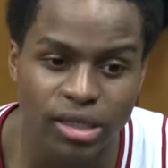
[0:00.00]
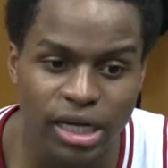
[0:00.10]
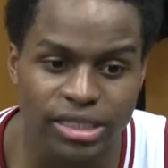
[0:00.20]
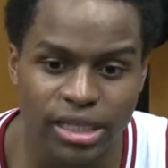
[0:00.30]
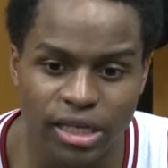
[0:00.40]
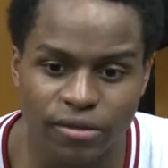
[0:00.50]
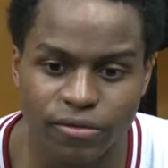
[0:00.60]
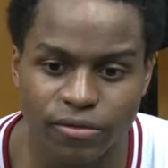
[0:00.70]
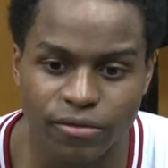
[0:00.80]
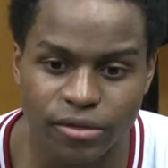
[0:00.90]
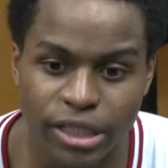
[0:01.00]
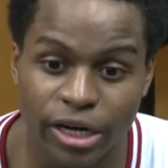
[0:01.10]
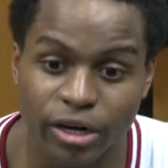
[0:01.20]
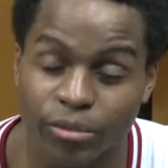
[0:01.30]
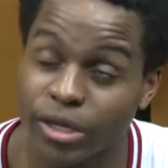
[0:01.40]
I'd say they've
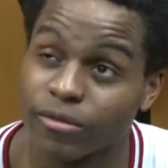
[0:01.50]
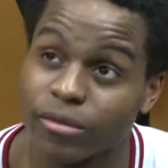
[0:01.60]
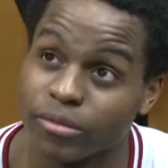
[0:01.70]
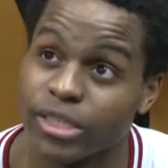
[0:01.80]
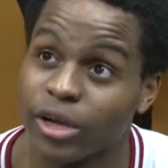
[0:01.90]
carried me from